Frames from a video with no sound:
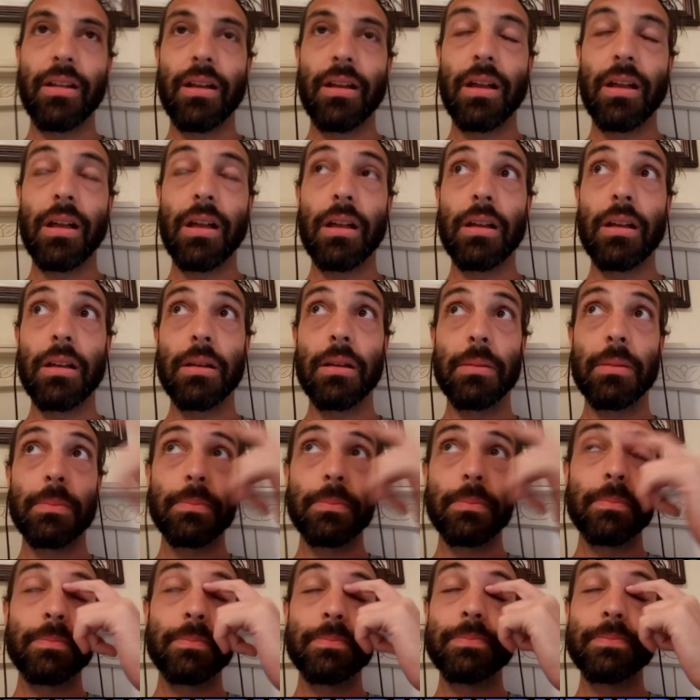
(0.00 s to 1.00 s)
Um,
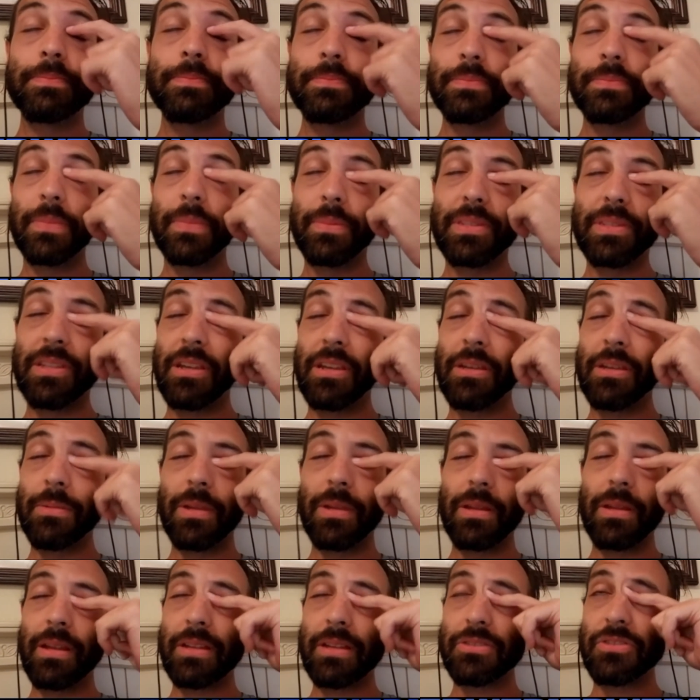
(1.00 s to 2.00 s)
let me tell you,
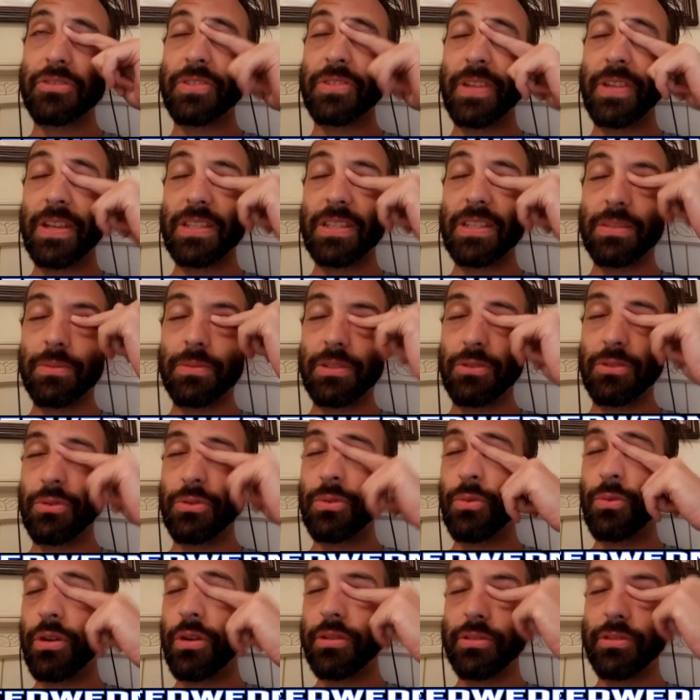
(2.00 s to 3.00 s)
man, exercise has been doing
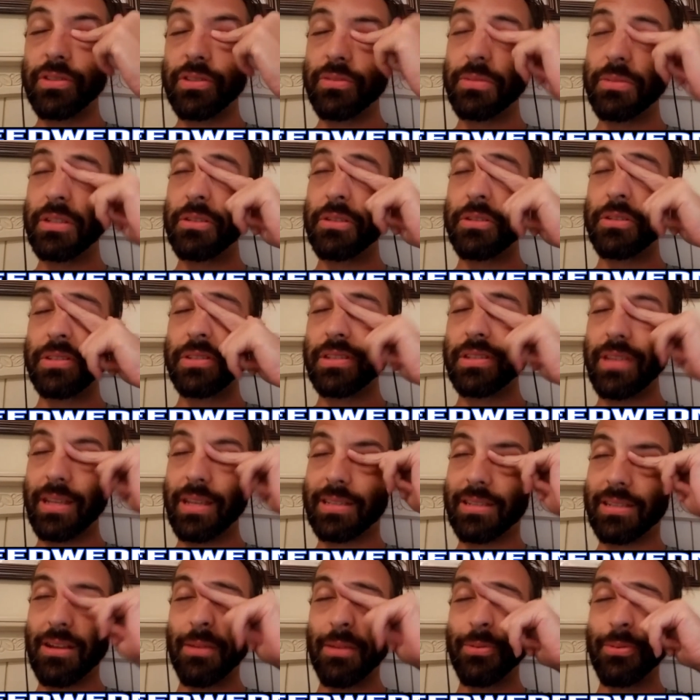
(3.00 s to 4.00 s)
wonders for me those last
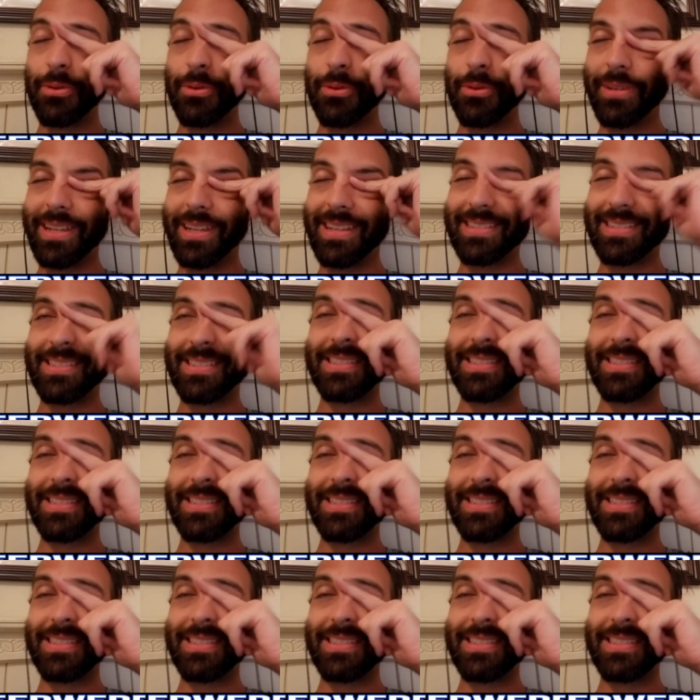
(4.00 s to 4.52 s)
couple weeks.